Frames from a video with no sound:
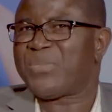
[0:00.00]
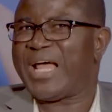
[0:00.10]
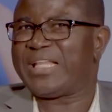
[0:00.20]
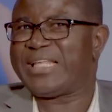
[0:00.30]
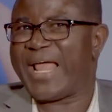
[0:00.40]

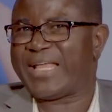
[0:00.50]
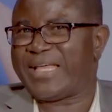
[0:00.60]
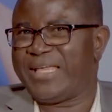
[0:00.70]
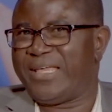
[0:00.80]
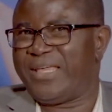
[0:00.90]
And like,
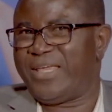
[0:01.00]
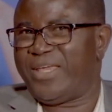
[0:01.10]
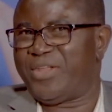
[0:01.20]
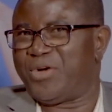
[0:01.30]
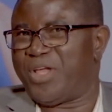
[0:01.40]

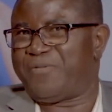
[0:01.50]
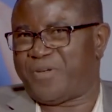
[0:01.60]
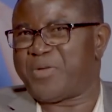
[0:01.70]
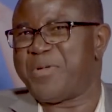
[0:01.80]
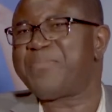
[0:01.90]
you know, if
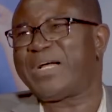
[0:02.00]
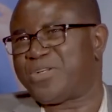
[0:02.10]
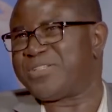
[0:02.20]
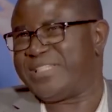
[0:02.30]
you remember those